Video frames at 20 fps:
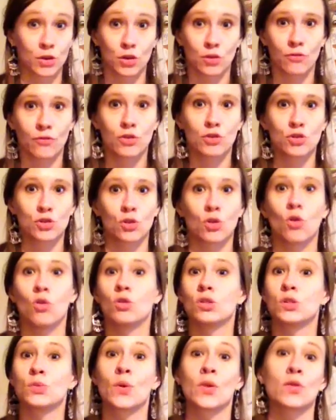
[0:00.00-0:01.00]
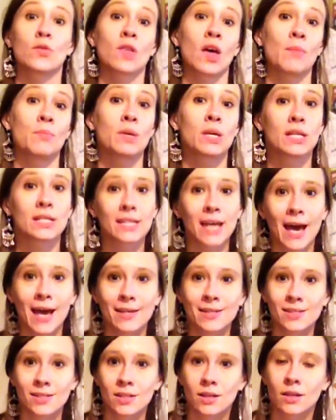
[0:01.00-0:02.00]
your future holds, whether that be a
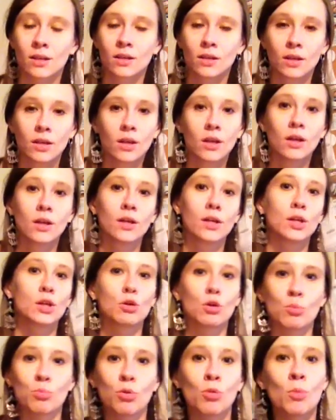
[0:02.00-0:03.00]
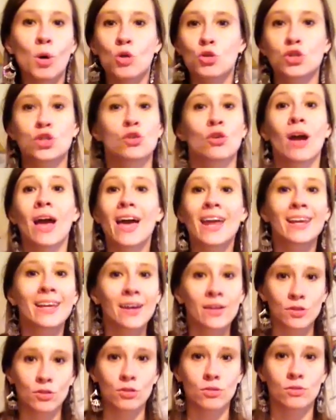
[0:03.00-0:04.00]
test, a promotion, or any
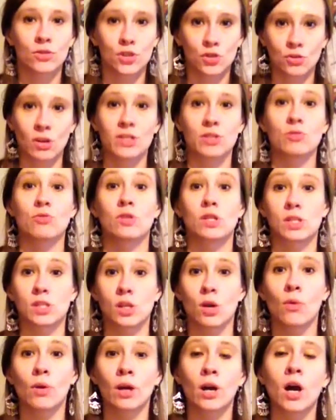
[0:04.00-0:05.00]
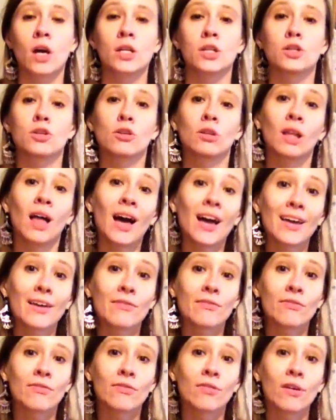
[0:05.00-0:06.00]
other stressor that's going on in your
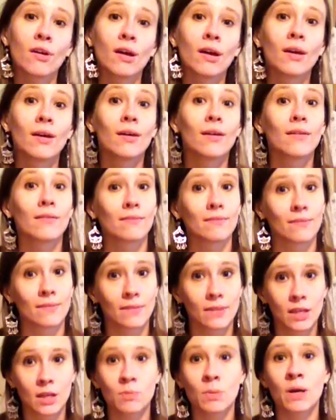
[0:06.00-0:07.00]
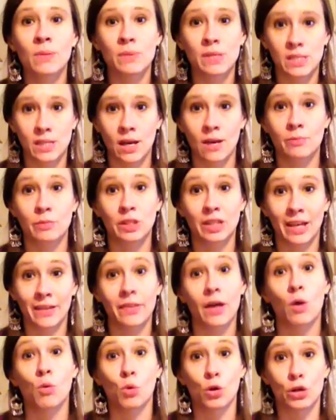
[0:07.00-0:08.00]
life, then it might be time to
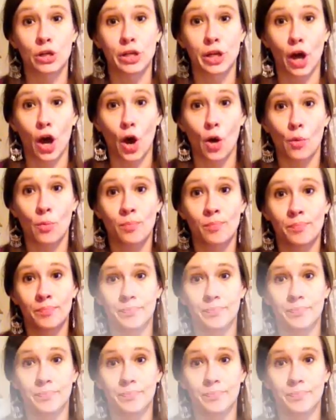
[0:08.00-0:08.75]
let that worry go.